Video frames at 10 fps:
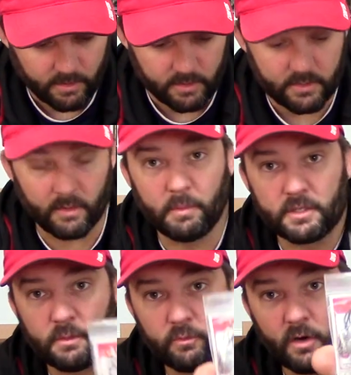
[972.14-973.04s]
there's a
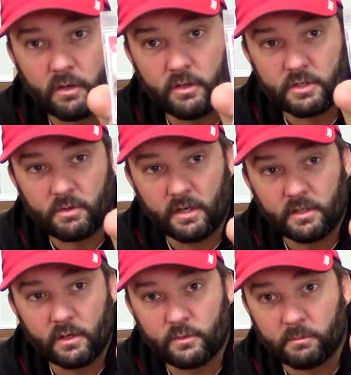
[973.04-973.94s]
bunch of frog hooks right
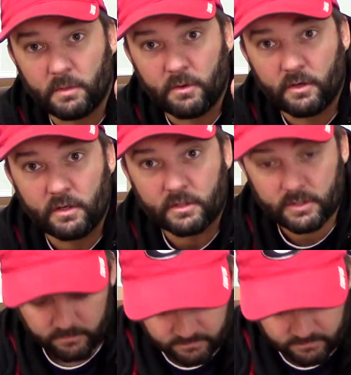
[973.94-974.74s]
there from Owner Hooks.